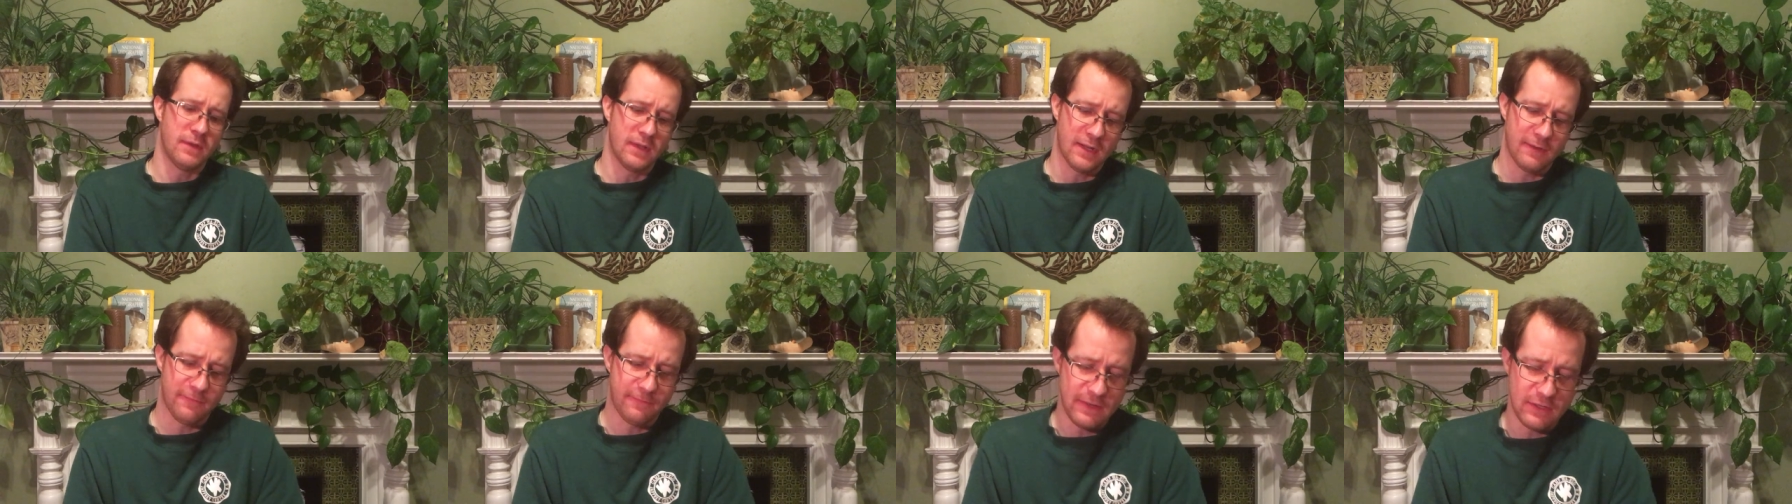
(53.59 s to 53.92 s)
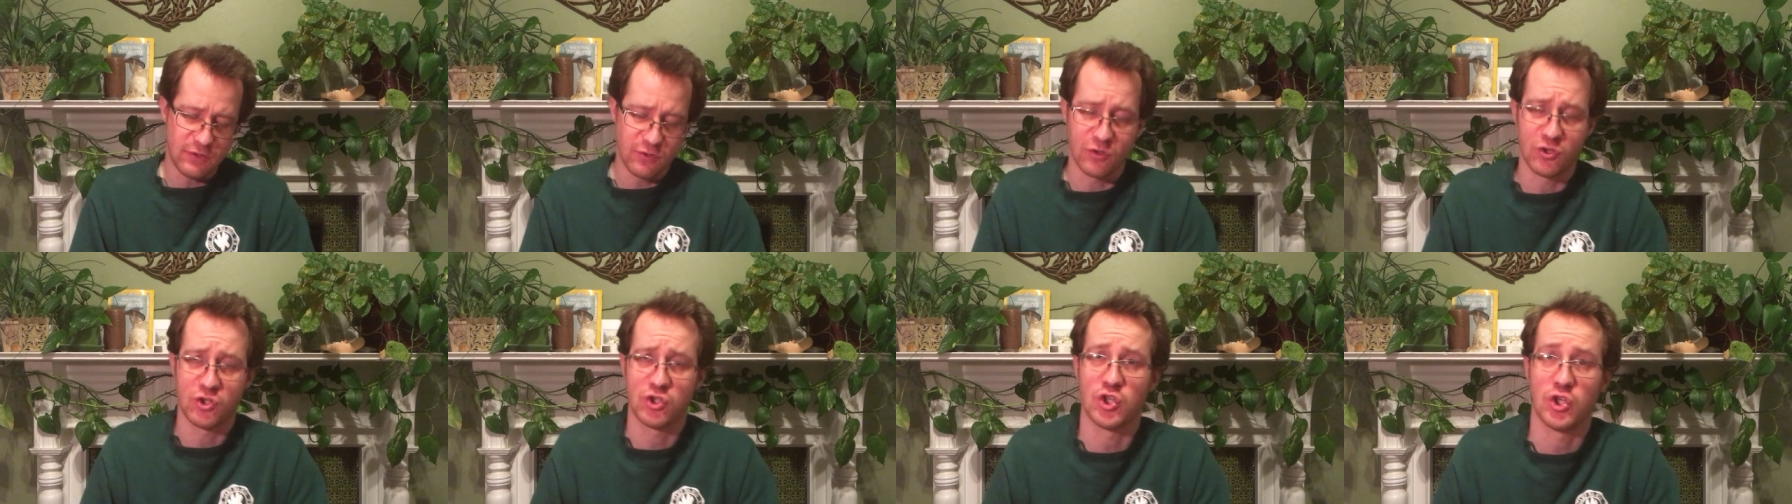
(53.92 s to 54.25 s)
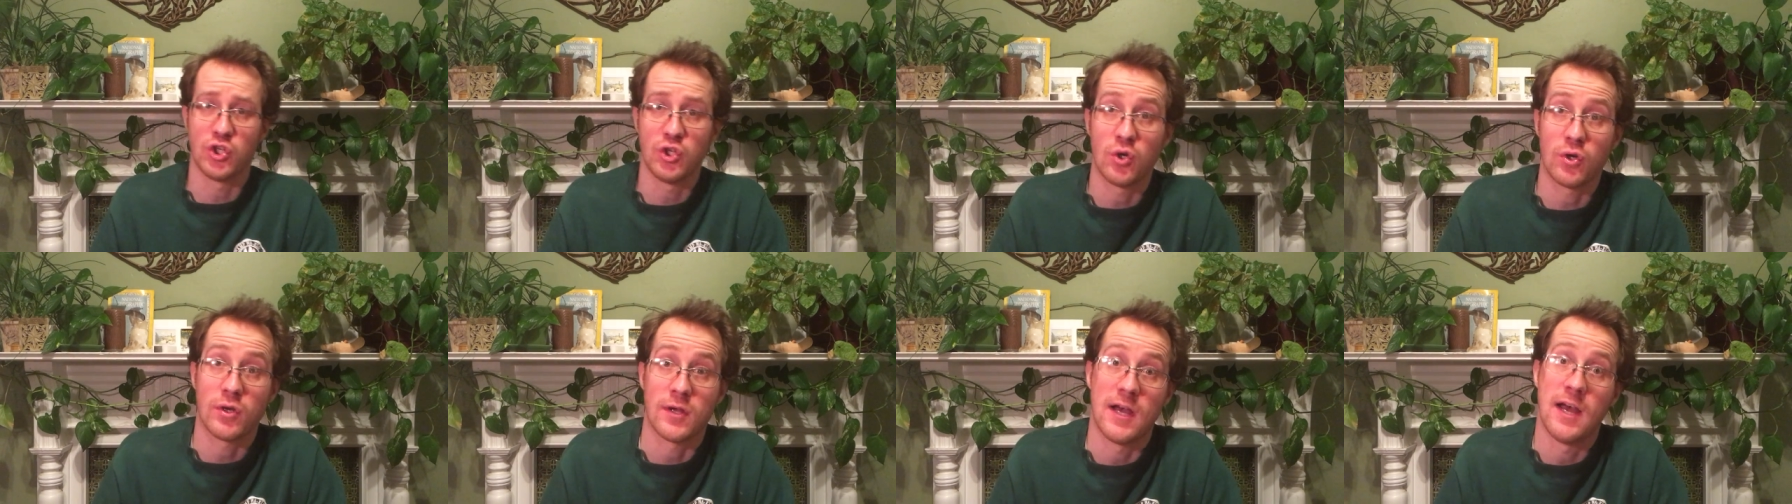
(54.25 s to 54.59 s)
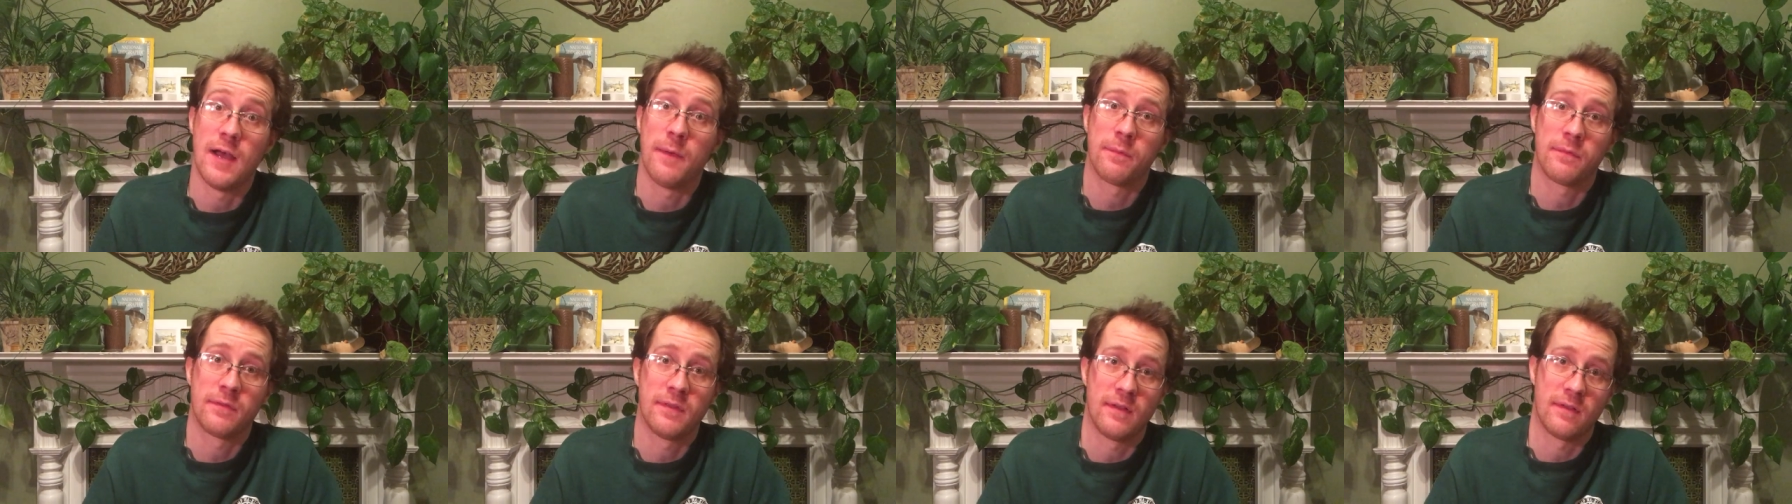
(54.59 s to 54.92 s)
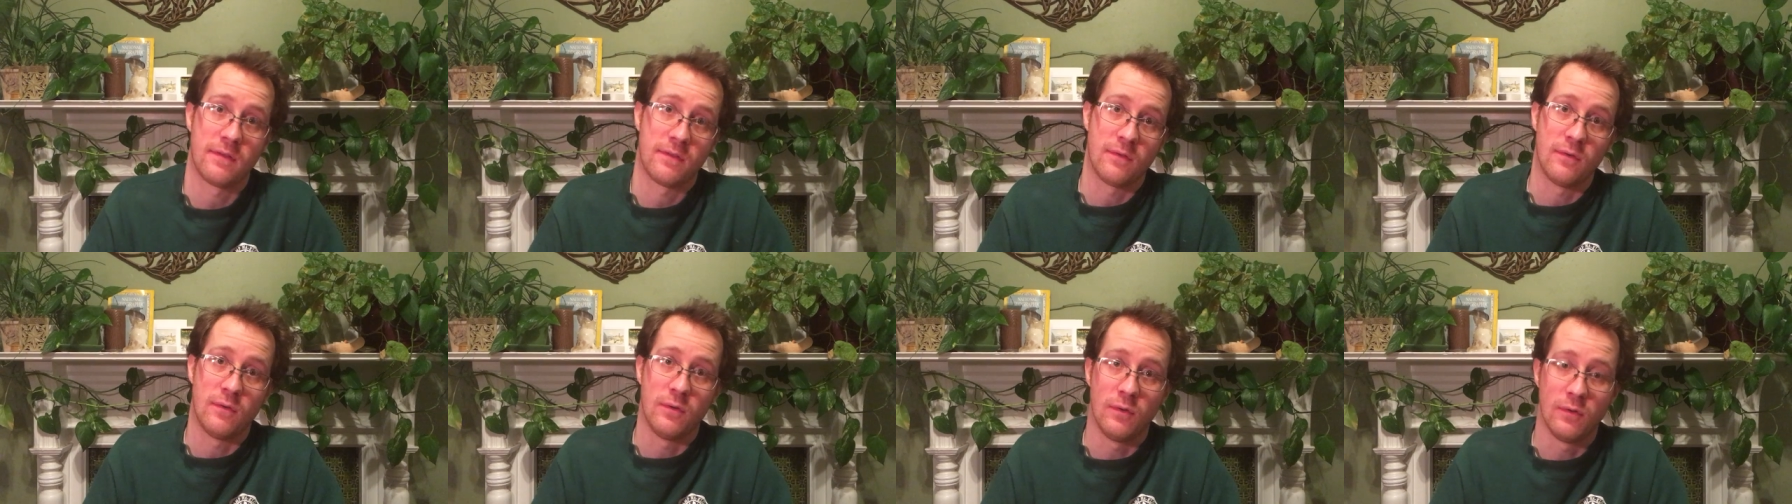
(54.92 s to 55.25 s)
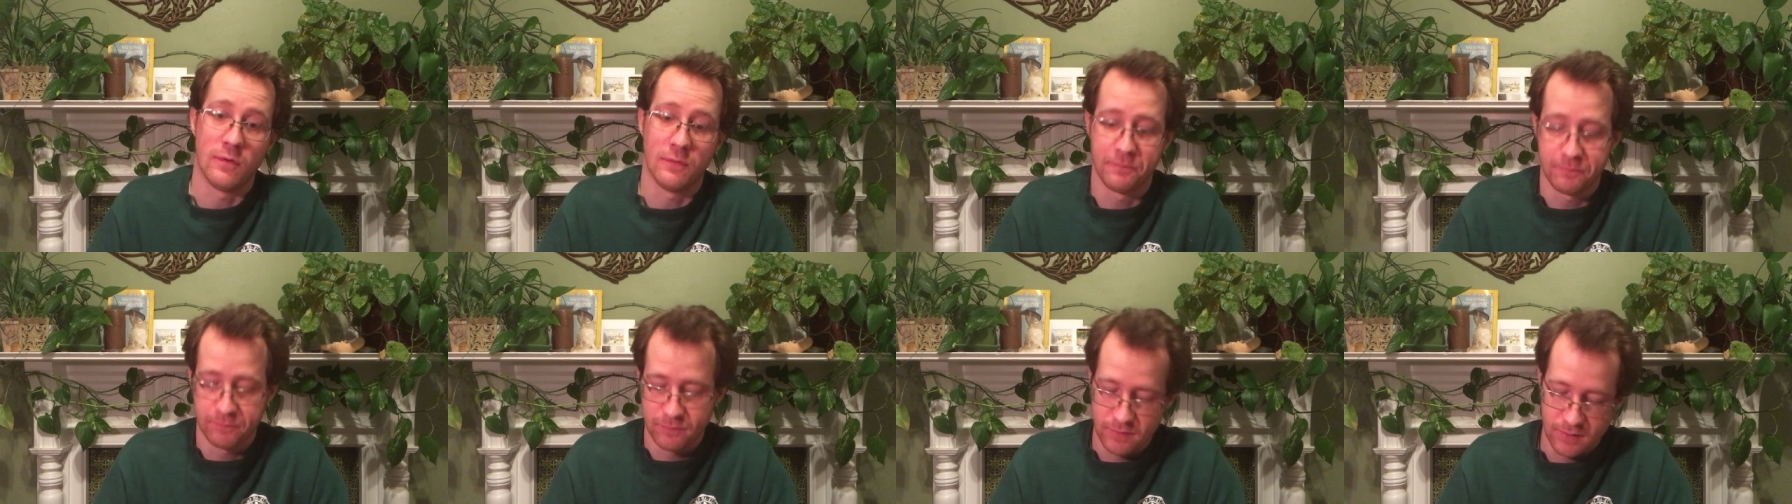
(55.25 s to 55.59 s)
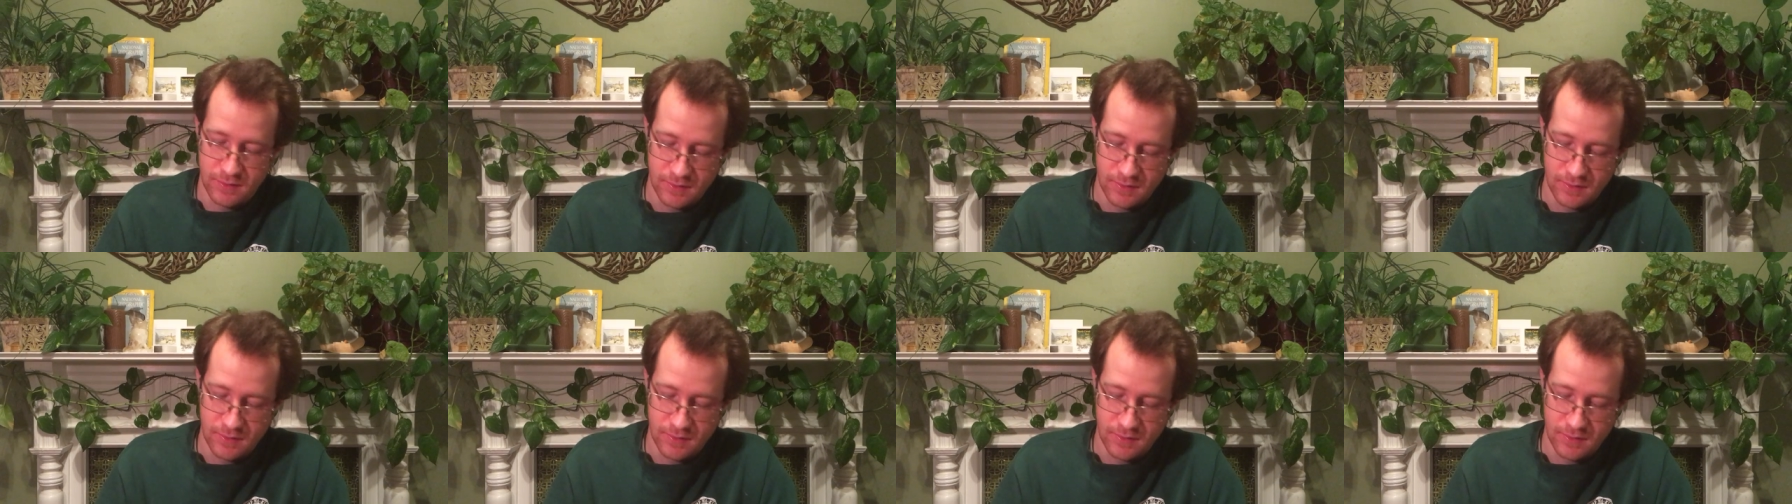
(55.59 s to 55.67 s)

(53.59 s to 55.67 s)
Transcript: but it features Chinook hops. That's the whole